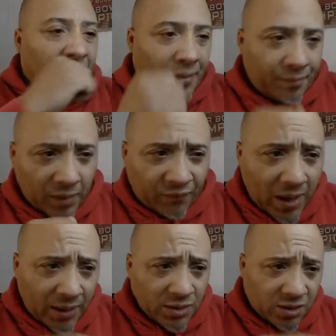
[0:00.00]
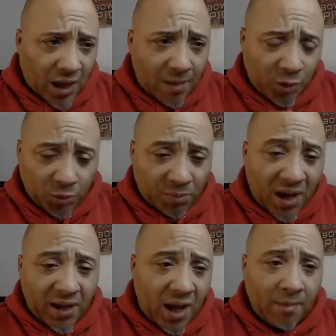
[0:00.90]
if I can stop your
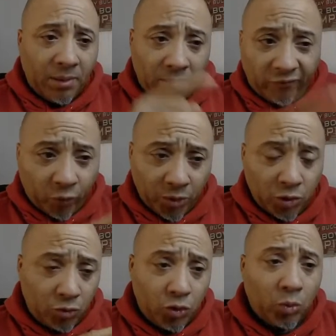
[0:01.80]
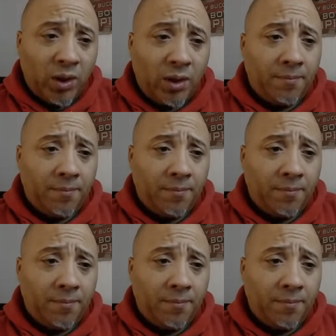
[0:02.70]
bad habit before you do it,